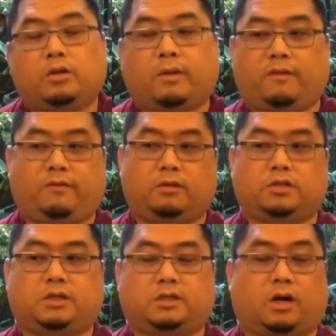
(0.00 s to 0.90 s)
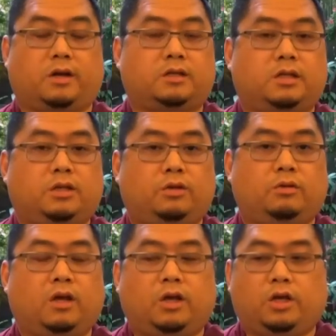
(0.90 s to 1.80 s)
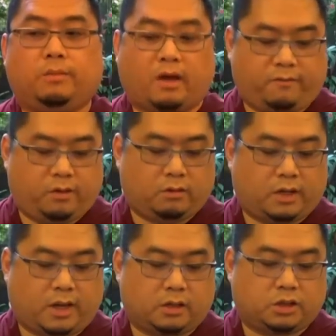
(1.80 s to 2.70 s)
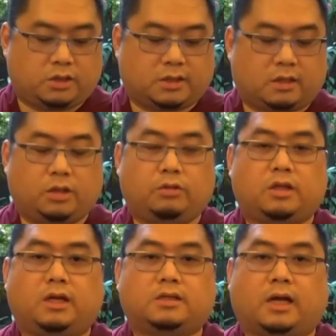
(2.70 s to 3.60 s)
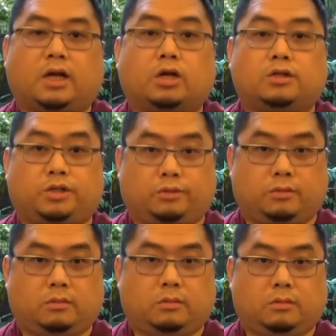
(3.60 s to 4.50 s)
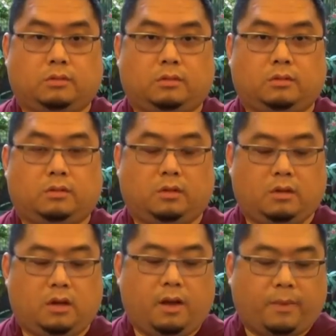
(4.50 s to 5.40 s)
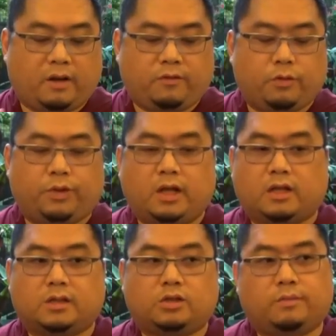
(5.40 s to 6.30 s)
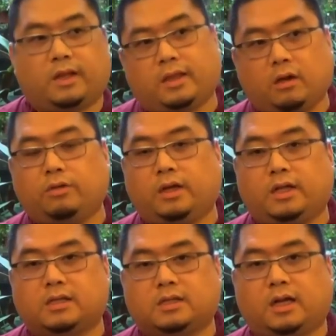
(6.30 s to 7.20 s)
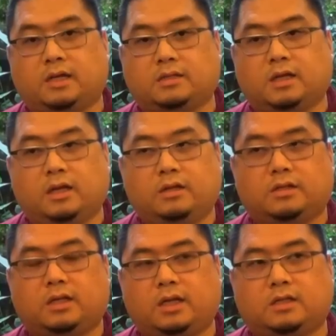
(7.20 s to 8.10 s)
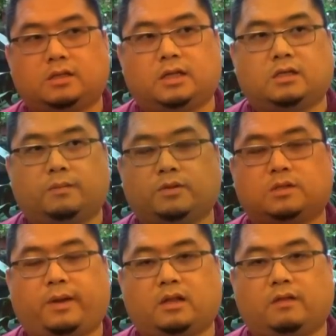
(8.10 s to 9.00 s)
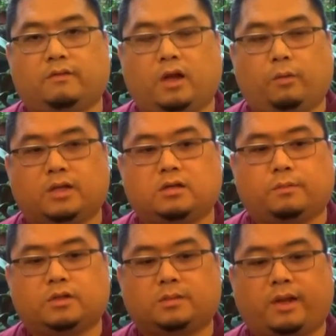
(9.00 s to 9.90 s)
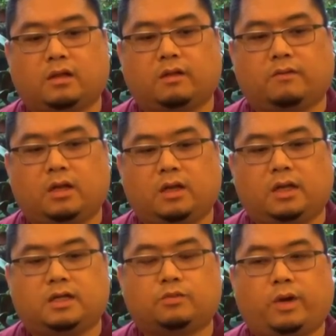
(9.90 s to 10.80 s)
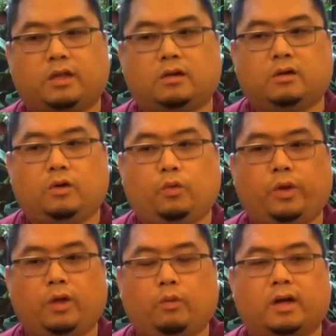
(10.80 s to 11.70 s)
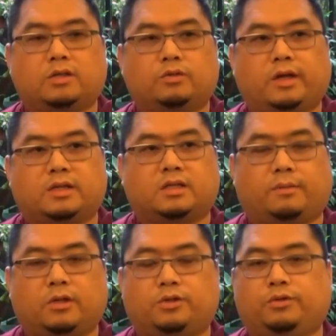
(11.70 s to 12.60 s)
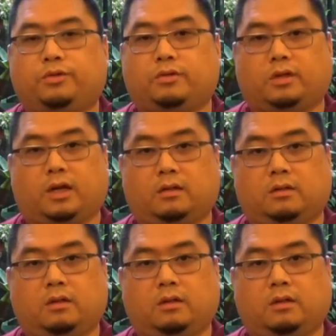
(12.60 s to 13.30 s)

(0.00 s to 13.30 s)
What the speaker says: You might feel she's targeting you. You might feel that she's telling you things that hurt you. But if you read this, you might think, oh yeah, that's nice. You see, it's our perspective. What's our perspective is whether we want to accept the truth or not.